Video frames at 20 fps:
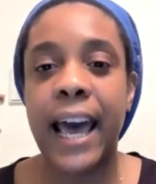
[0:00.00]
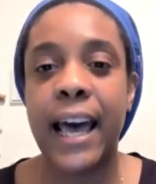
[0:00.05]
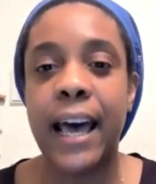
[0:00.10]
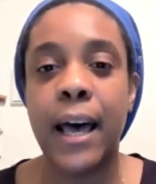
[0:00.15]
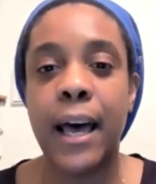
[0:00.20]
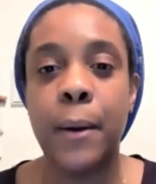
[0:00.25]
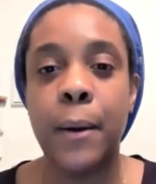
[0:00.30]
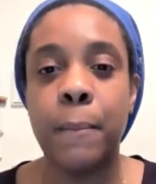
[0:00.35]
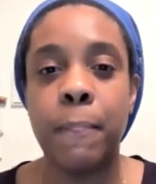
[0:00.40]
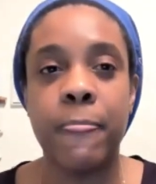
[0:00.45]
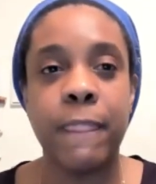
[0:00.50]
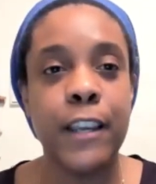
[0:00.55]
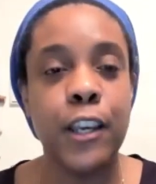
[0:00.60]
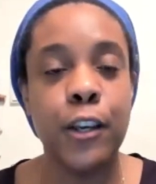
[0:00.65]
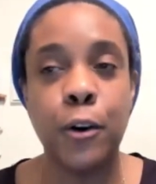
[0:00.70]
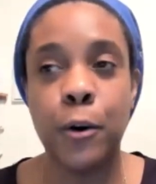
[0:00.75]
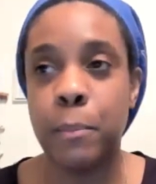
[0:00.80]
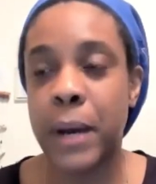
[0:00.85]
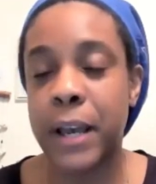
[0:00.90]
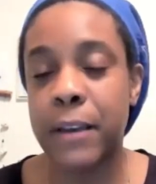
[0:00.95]

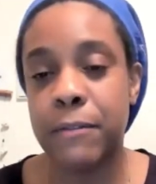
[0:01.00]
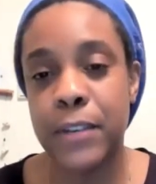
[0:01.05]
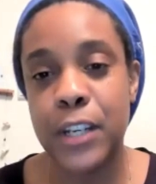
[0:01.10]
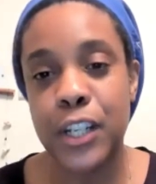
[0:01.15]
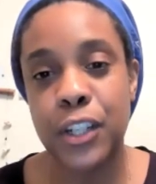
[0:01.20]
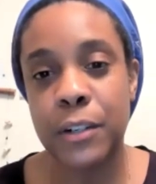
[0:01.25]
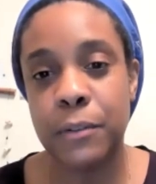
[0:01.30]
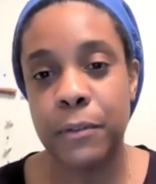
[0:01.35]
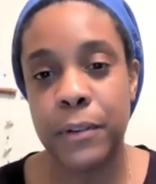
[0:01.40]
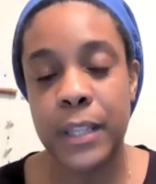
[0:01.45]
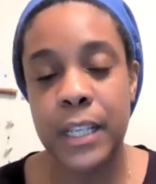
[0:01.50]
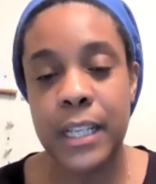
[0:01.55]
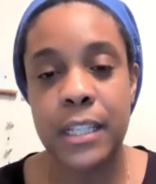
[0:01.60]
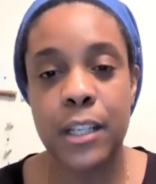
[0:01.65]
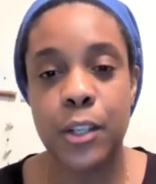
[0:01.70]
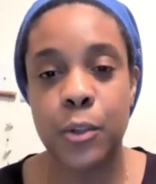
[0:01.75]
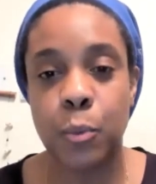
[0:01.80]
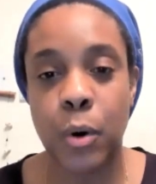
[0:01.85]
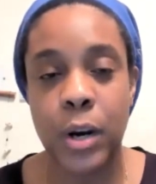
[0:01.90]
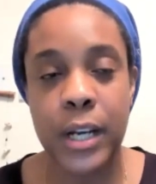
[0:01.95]
You know, my vision for
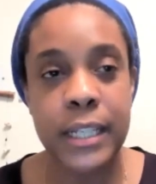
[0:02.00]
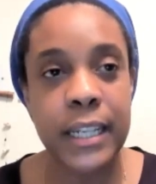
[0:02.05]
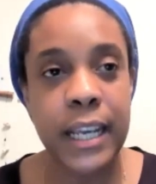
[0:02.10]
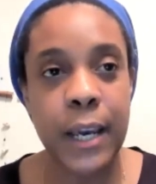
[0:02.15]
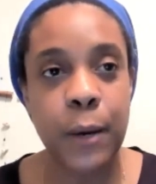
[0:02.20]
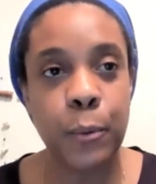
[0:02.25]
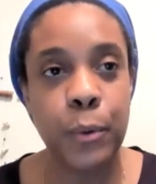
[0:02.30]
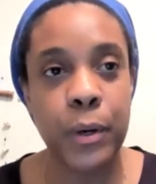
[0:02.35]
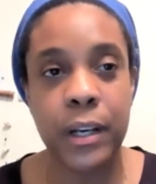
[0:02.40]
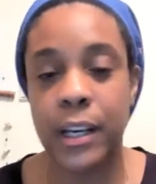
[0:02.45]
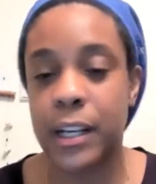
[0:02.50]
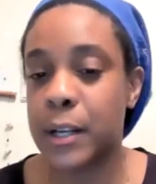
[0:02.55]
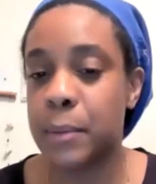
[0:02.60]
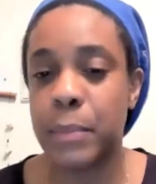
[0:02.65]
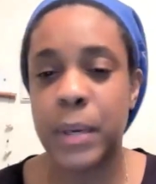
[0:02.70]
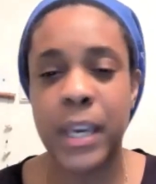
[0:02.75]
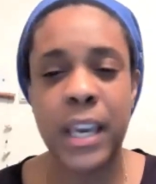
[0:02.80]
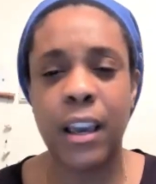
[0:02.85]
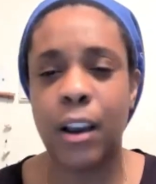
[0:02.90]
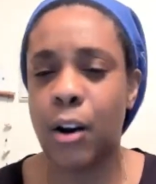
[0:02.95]
this is one day we're going to
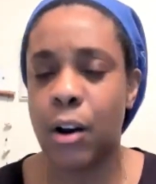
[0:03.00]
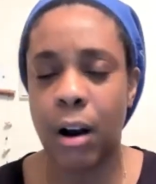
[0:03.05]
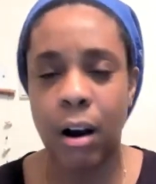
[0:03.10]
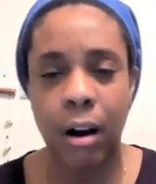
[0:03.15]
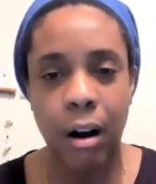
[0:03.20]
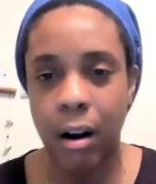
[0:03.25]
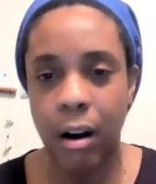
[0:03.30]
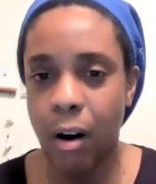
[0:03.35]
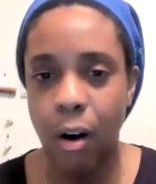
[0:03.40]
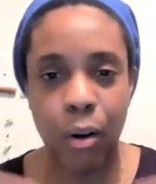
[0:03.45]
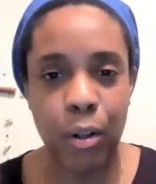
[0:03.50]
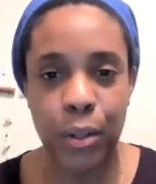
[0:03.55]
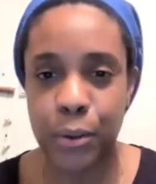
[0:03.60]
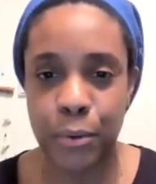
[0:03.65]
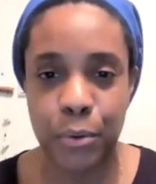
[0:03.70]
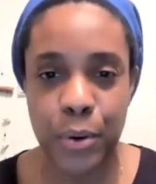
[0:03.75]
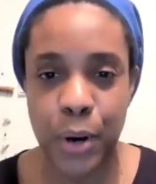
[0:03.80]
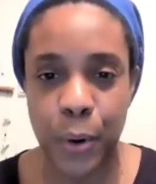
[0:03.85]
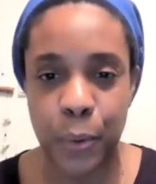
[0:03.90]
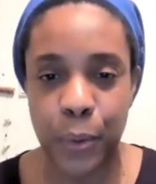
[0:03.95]
be all
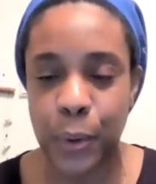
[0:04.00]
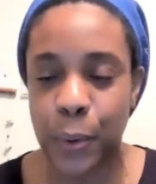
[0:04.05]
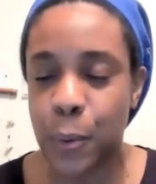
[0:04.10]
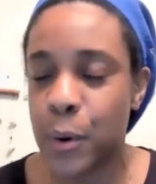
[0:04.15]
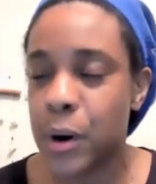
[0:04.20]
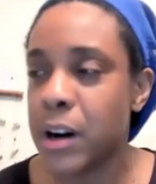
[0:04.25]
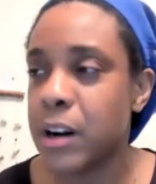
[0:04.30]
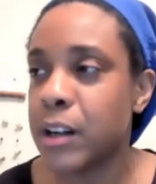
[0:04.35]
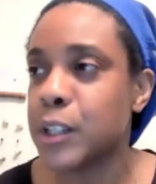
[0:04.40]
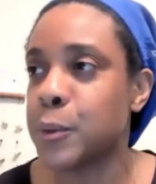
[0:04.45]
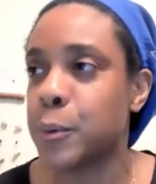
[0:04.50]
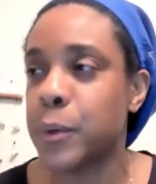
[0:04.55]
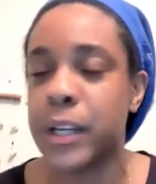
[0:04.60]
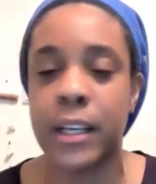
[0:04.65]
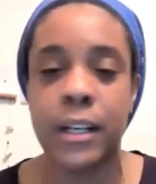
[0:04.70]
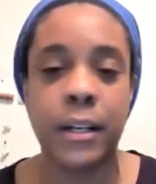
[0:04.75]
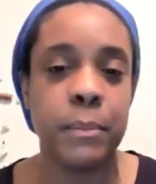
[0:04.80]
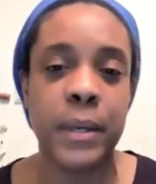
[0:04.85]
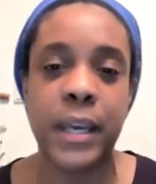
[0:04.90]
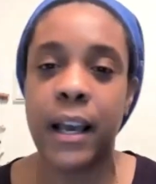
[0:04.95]
throughout the world. We're
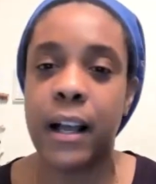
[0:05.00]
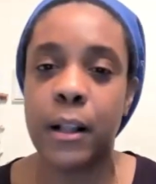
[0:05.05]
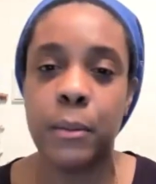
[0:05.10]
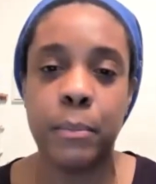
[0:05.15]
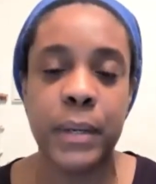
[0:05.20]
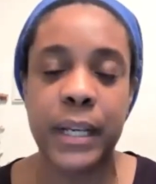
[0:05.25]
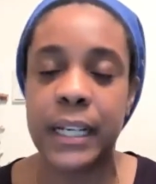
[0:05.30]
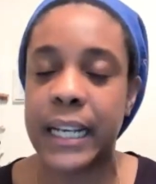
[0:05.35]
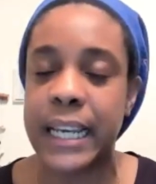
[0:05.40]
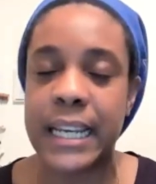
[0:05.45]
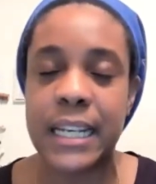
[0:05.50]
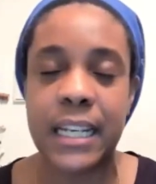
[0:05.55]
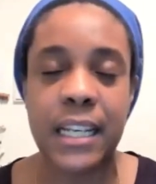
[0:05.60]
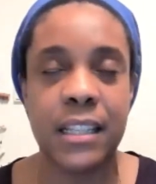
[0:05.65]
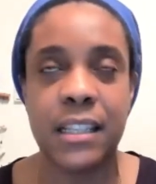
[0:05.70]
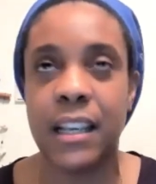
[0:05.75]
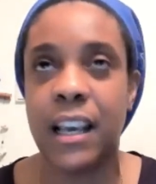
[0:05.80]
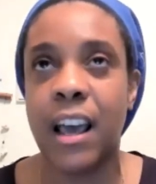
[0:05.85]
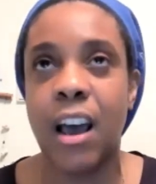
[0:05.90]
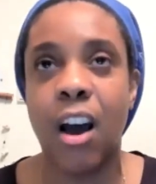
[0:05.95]
going to be helping ladies
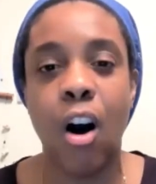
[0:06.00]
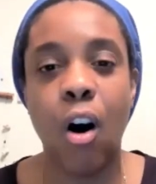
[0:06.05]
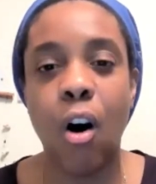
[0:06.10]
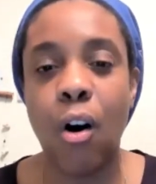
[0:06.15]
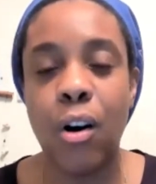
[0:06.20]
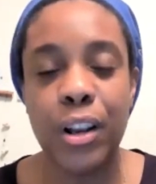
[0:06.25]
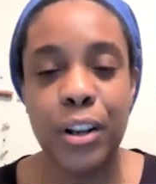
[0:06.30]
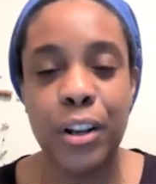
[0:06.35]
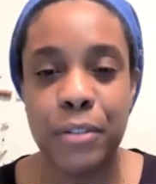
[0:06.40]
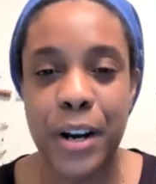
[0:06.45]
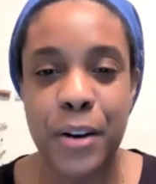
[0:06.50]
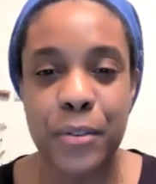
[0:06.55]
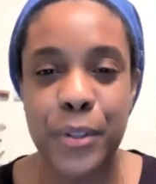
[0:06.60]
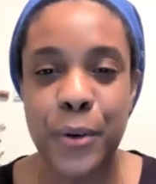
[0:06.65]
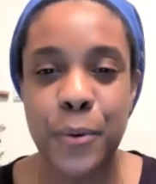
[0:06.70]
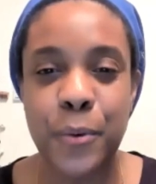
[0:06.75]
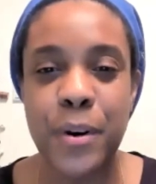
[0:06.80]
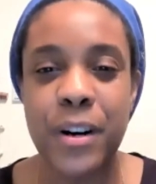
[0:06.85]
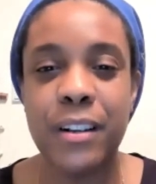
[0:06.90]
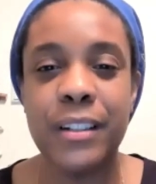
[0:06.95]
all around
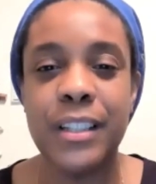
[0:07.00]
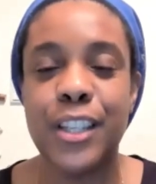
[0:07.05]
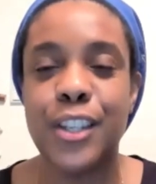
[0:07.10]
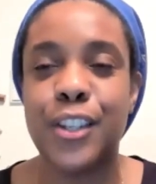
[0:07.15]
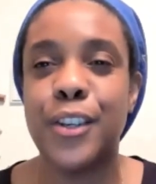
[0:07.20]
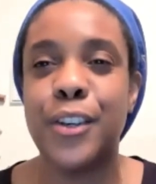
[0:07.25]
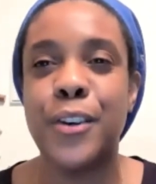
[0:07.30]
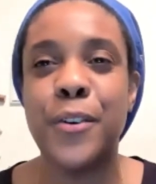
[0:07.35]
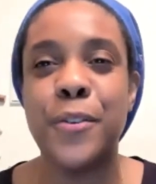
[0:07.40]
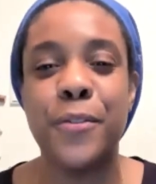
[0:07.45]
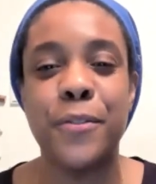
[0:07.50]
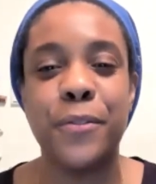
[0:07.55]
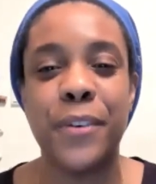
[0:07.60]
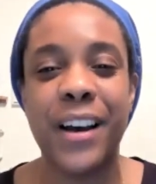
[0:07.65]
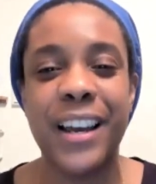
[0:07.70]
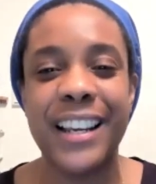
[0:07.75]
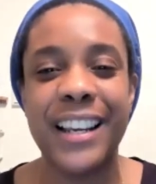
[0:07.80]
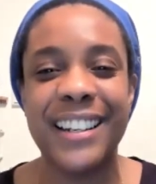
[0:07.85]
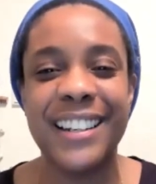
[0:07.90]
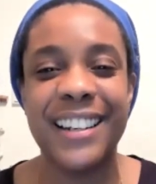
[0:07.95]
the world to
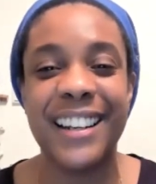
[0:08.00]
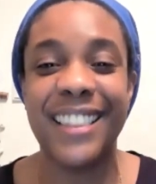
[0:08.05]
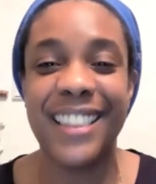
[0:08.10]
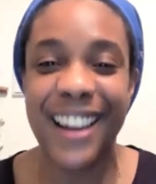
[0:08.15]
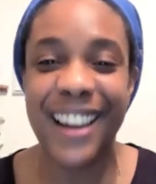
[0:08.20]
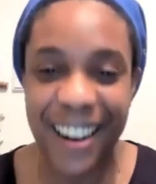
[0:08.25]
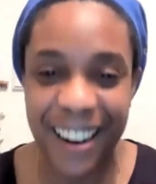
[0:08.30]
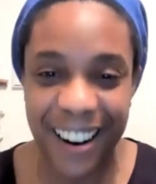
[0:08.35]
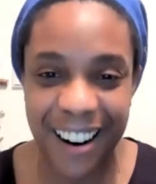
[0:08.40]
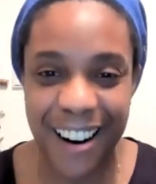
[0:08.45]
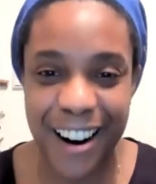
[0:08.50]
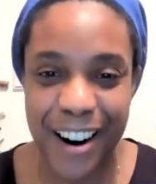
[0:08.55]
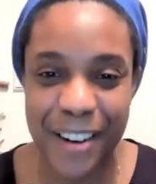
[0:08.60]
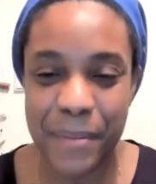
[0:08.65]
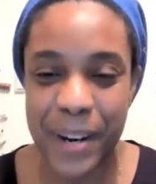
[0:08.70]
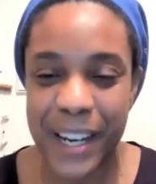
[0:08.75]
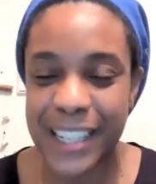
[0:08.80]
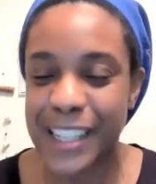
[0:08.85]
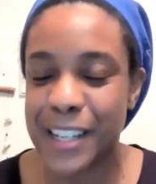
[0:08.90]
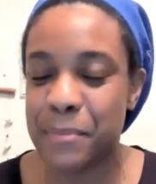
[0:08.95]
find their heart,
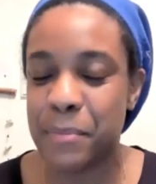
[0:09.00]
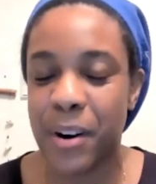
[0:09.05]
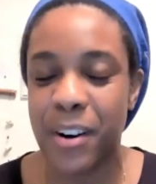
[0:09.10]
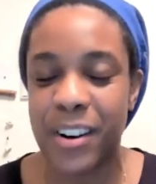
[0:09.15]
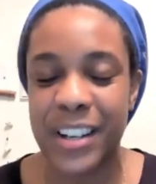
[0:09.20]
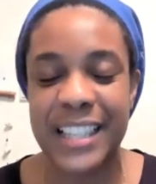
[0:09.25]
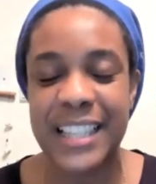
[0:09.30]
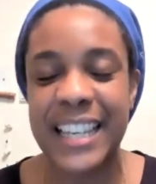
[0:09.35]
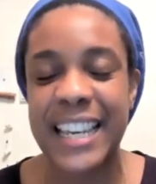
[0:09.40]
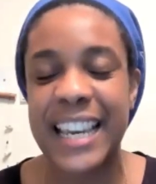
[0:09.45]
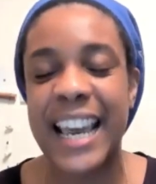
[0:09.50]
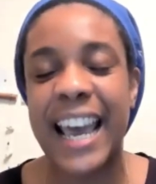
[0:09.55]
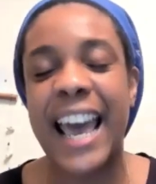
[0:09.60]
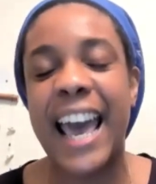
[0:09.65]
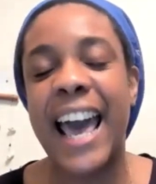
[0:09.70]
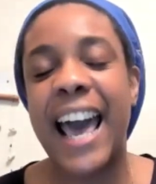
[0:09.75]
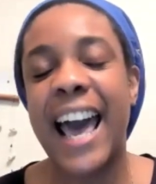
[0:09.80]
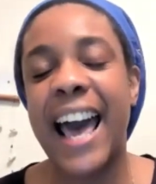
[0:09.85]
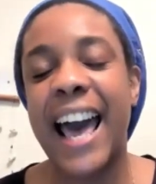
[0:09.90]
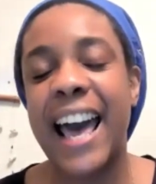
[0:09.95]
mind, and moxie,
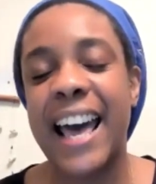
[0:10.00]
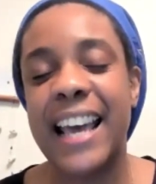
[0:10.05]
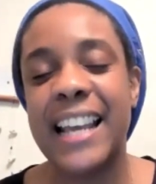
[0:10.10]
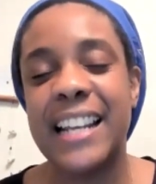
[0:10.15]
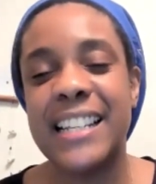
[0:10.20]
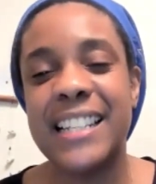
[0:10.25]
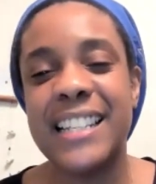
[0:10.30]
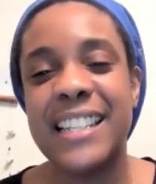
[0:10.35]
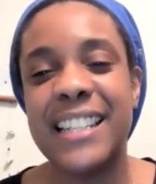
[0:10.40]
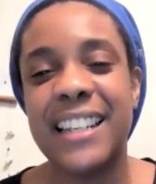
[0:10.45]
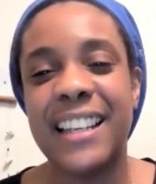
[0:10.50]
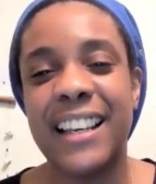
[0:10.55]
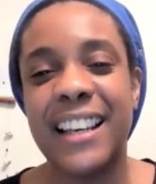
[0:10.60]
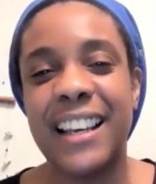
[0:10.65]
and,